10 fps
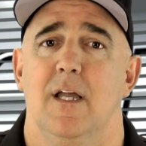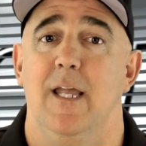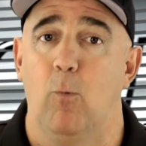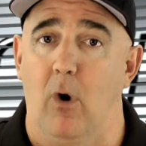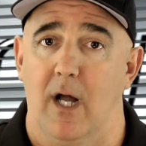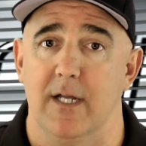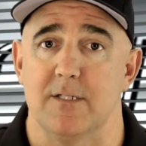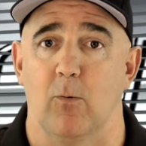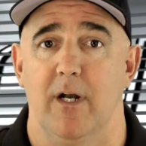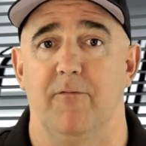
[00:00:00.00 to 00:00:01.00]
he
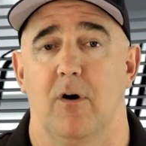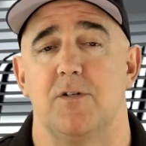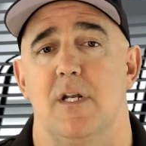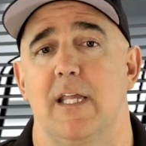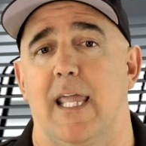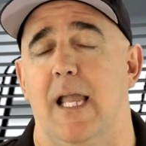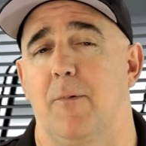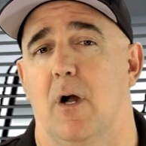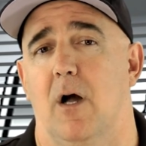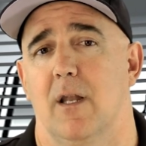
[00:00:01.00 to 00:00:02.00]
was when adversity
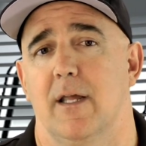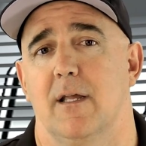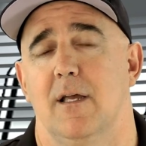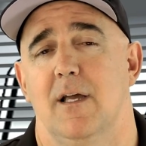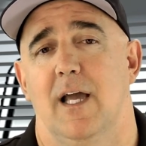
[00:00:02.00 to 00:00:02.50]
came calling